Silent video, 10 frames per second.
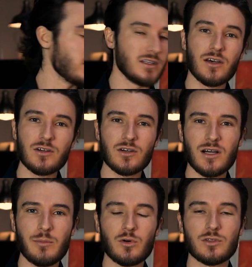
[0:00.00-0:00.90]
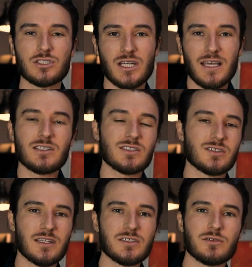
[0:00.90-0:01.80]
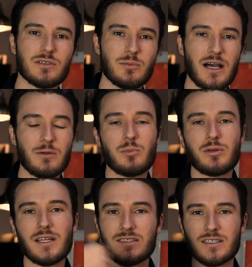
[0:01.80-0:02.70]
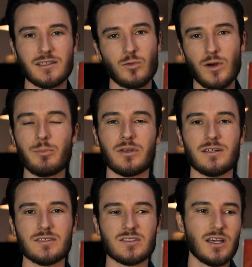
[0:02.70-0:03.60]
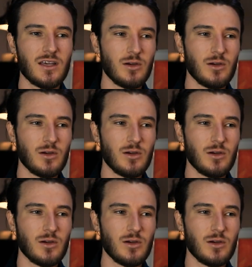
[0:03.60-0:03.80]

The younger couple changes history by replacing their weapons